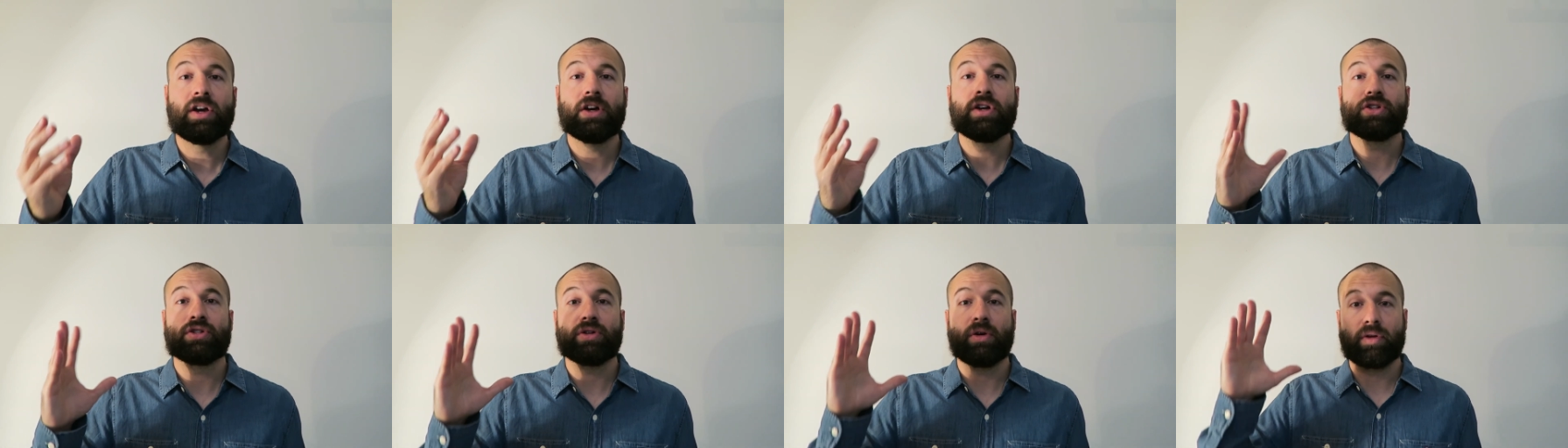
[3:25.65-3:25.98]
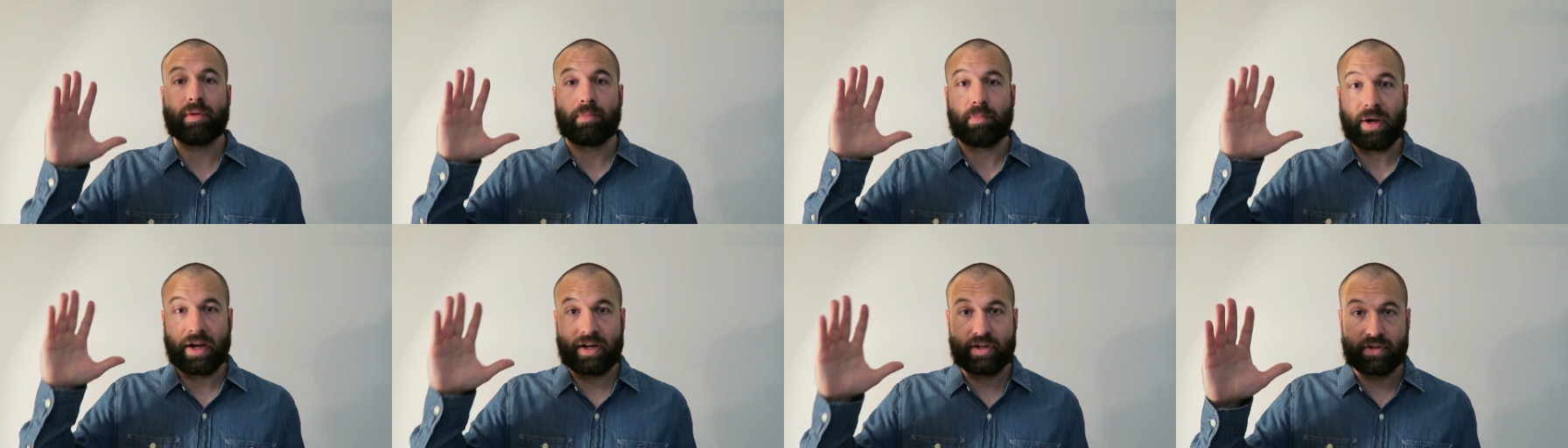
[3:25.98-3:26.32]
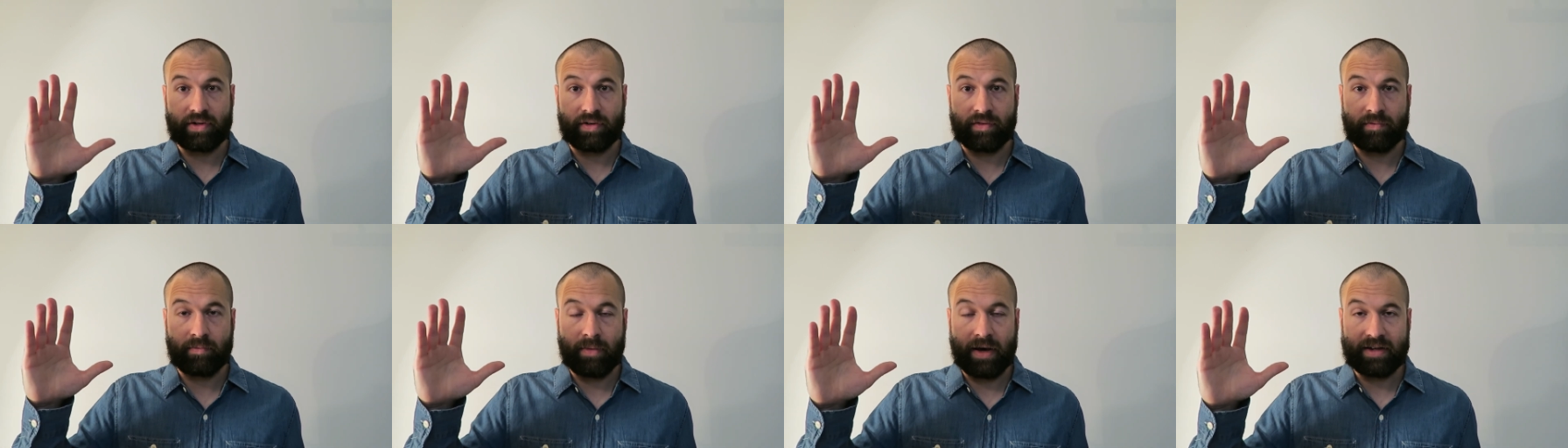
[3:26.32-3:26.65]
showed a
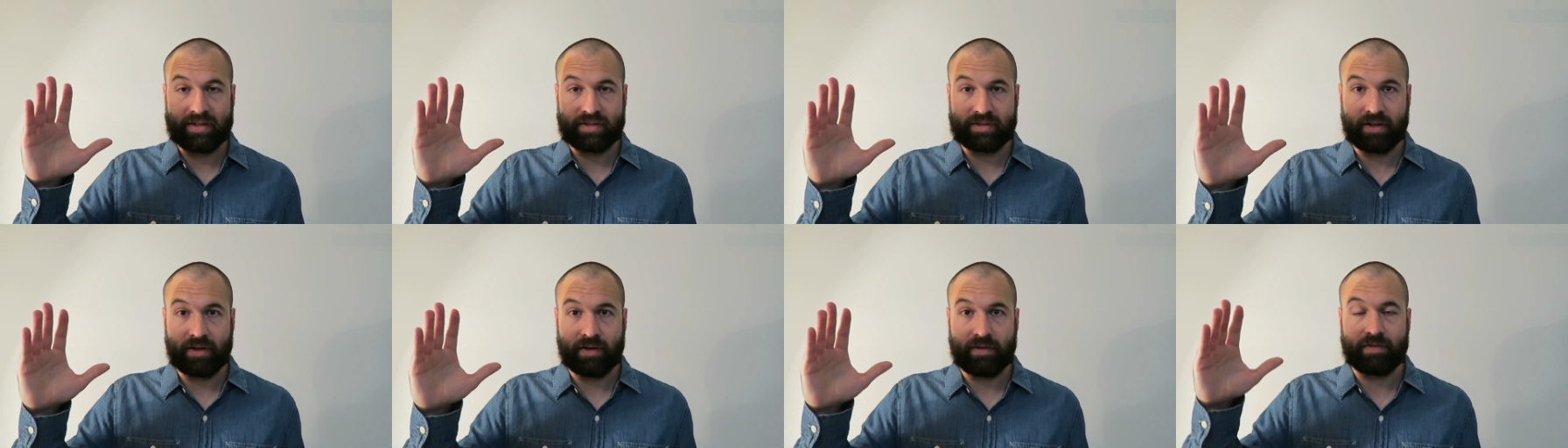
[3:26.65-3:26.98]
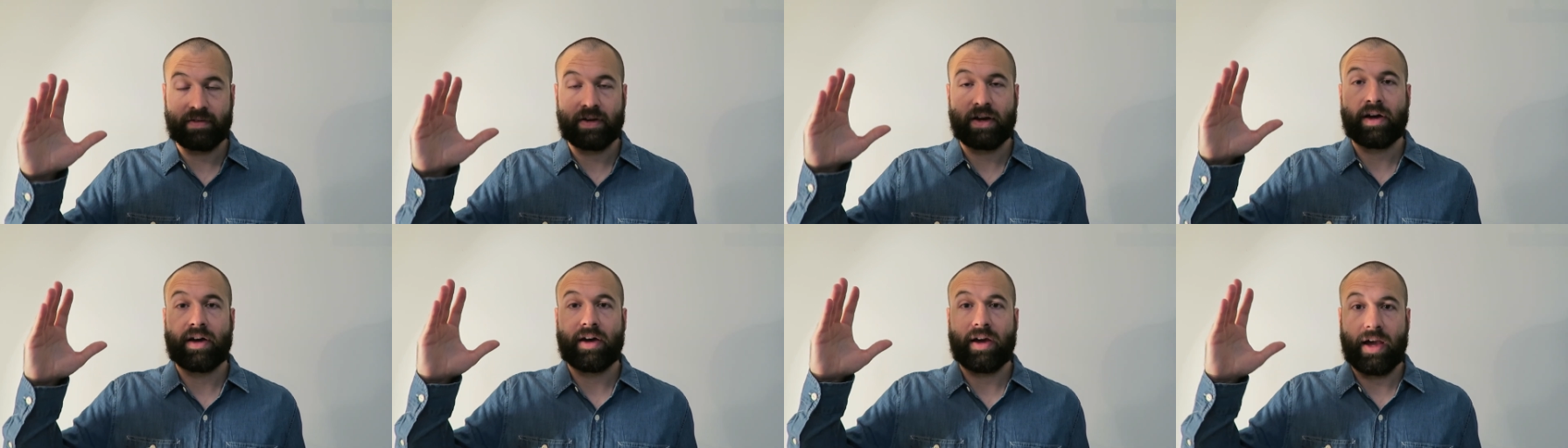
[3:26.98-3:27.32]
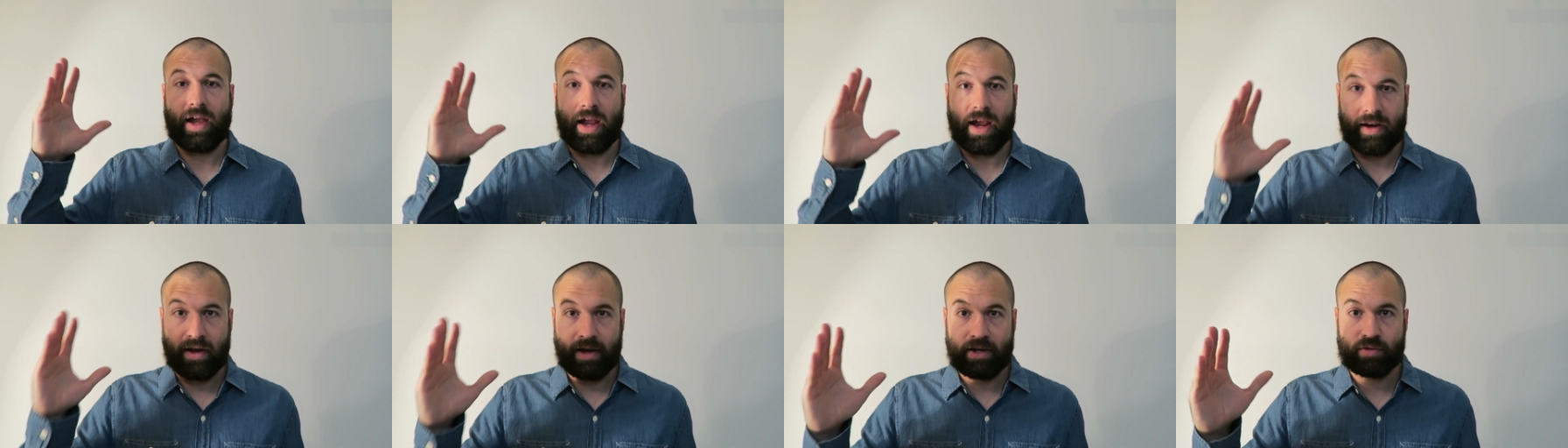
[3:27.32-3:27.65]
picture of myself
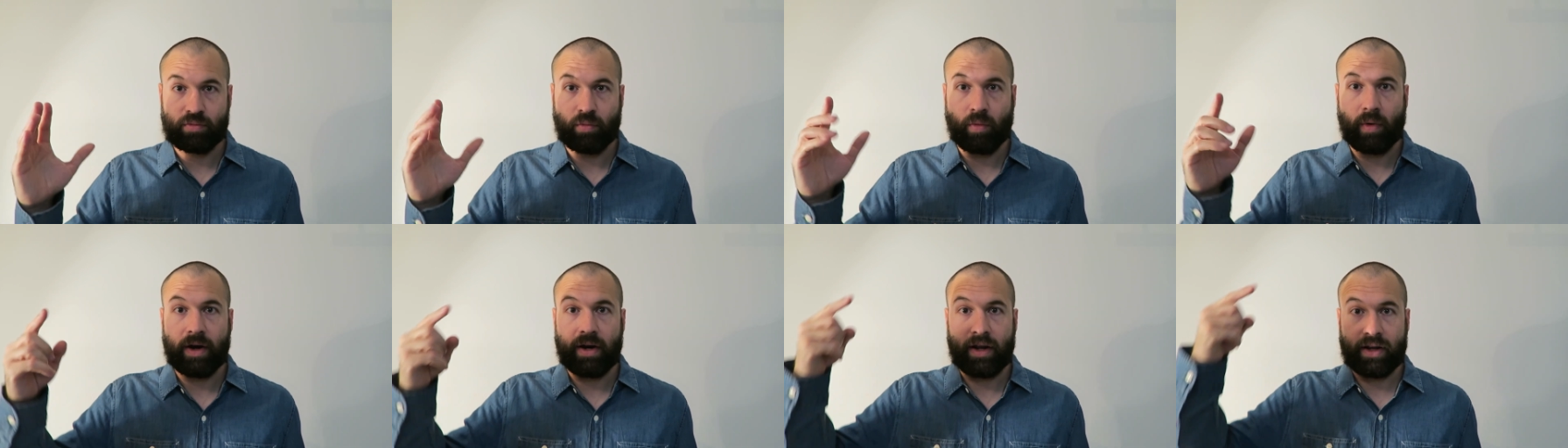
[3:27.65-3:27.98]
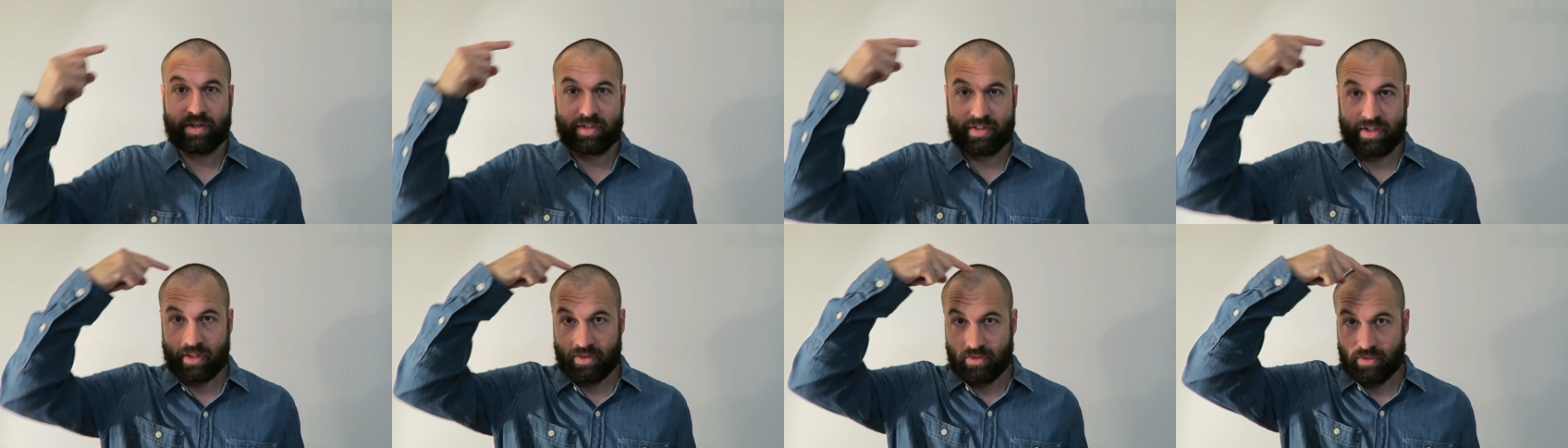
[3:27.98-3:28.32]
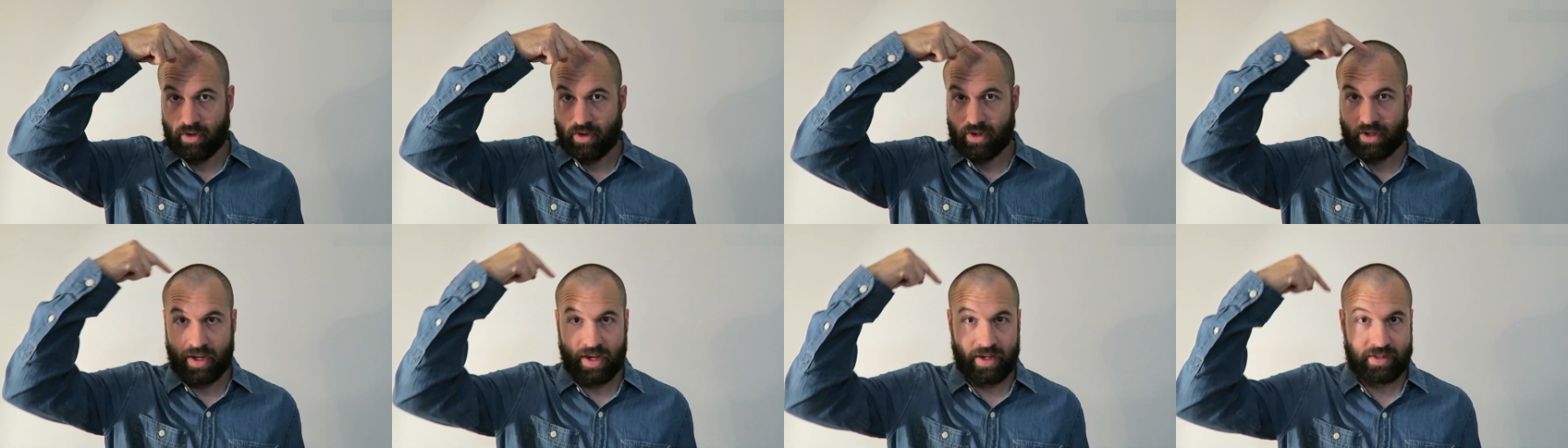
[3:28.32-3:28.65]
at age one and said,
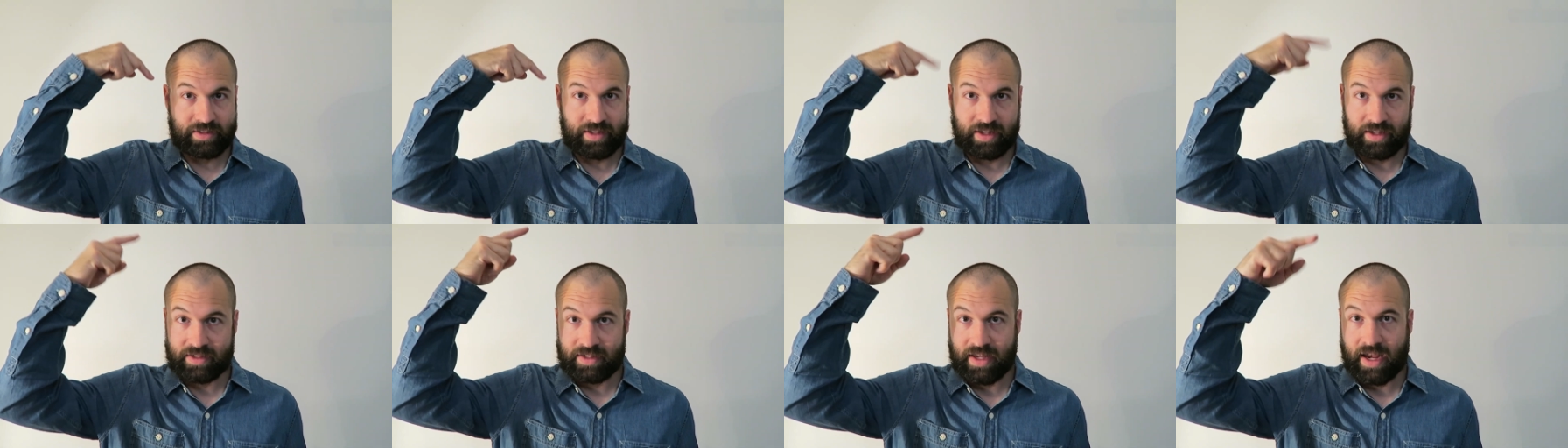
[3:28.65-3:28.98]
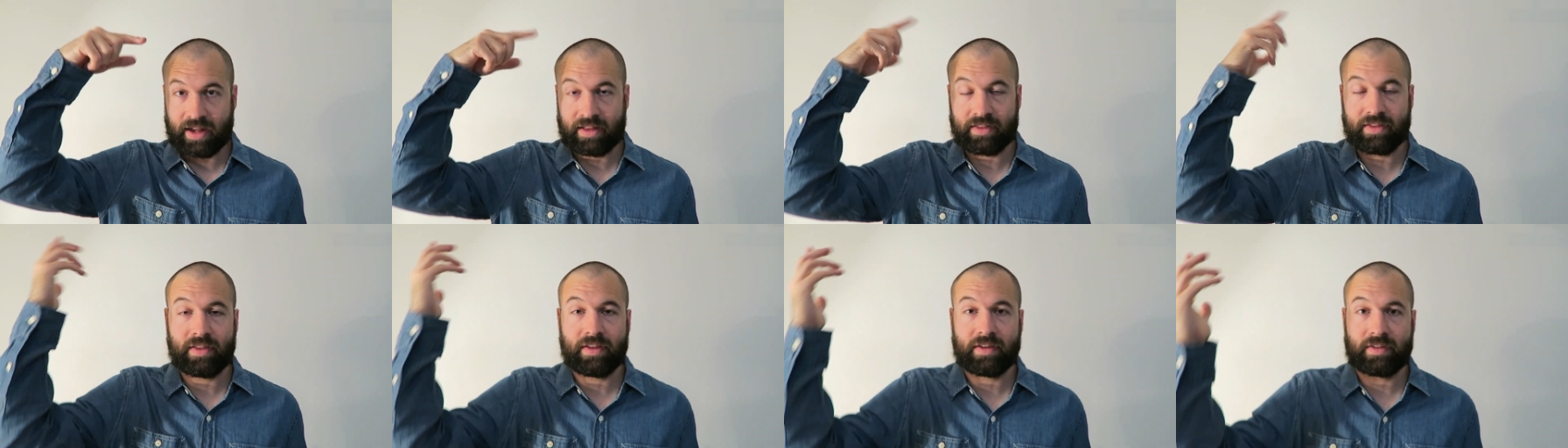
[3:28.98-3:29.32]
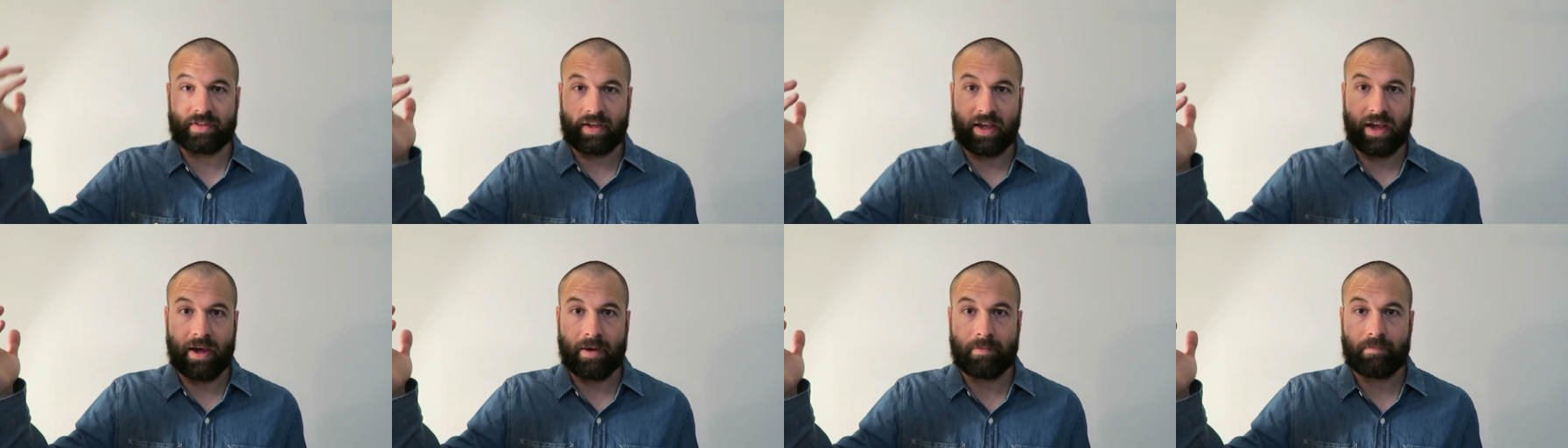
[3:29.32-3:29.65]
look, it's exactly the
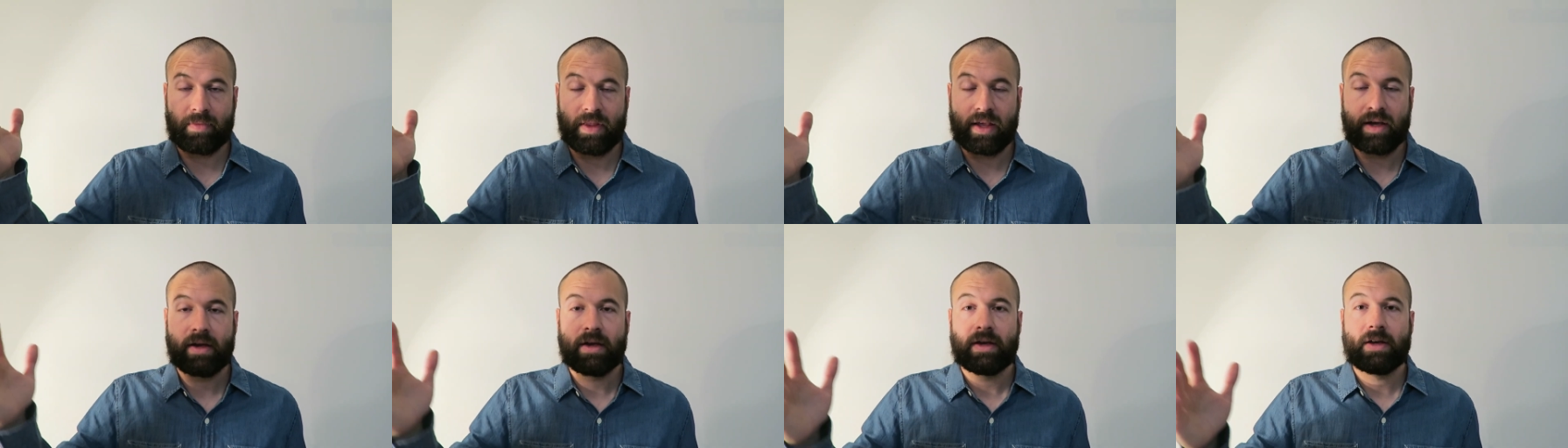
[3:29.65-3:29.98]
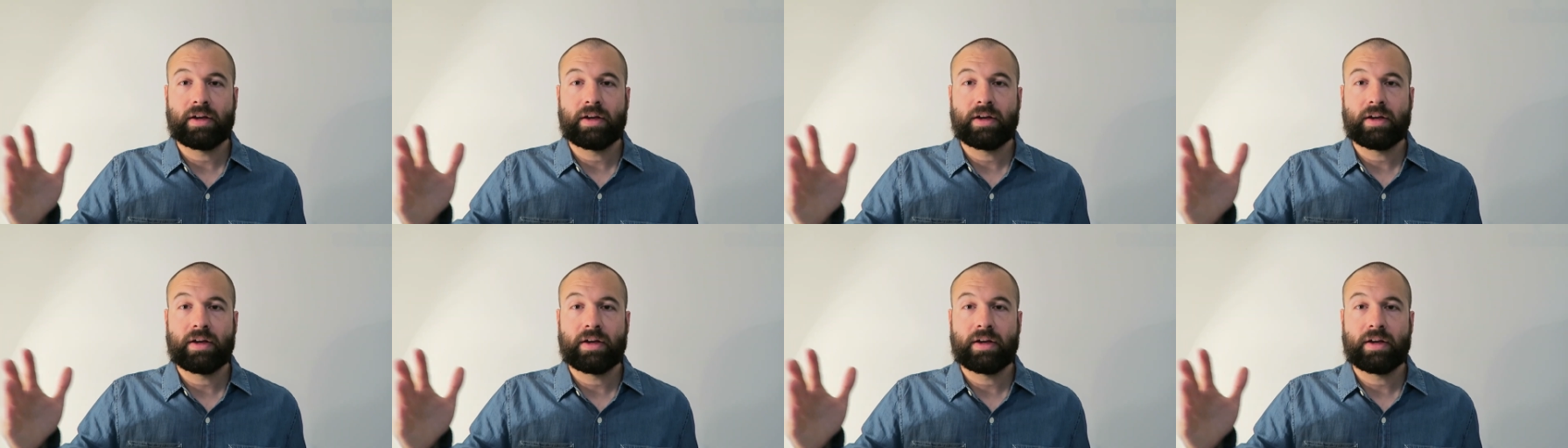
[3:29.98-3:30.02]
same.